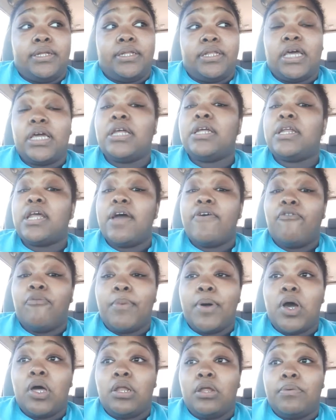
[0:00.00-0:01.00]
didn't have them
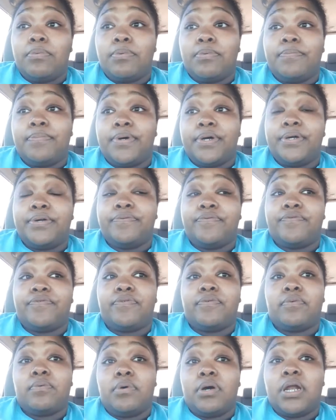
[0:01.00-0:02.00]
all open. But
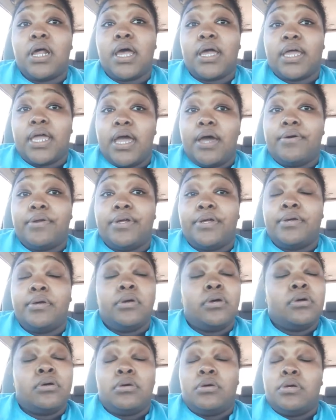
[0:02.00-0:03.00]
for what I counted,
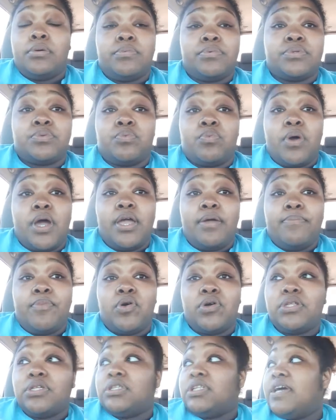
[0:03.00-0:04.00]
it was way
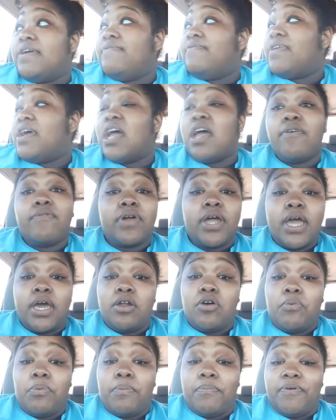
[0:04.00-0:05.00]
more than they've ever had
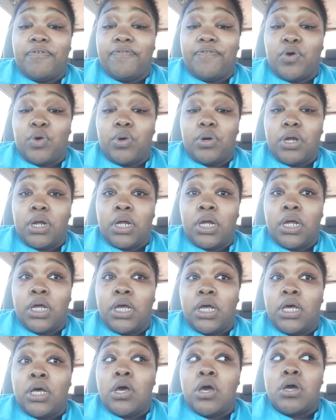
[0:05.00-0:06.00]
open before.
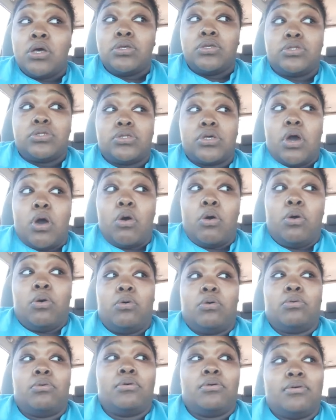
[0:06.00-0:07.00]
So,
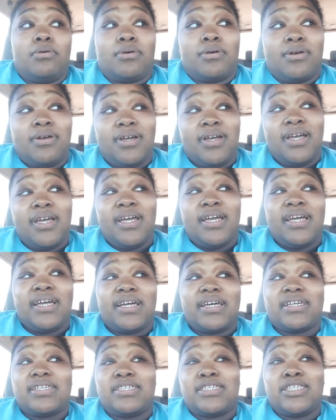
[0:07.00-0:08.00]

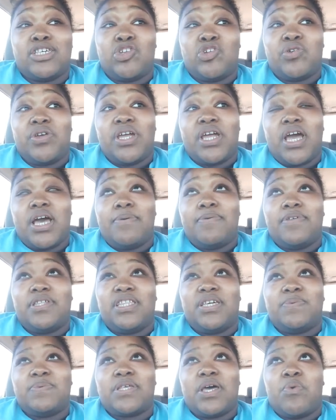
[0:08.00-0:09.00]
considering, I think
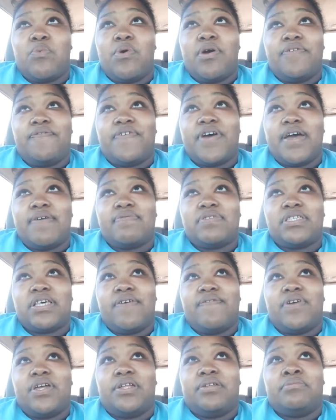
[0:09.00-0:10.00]
it was like
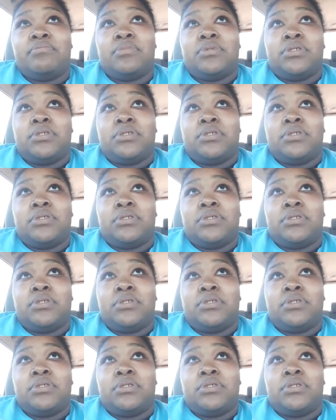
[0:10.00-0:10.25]
157,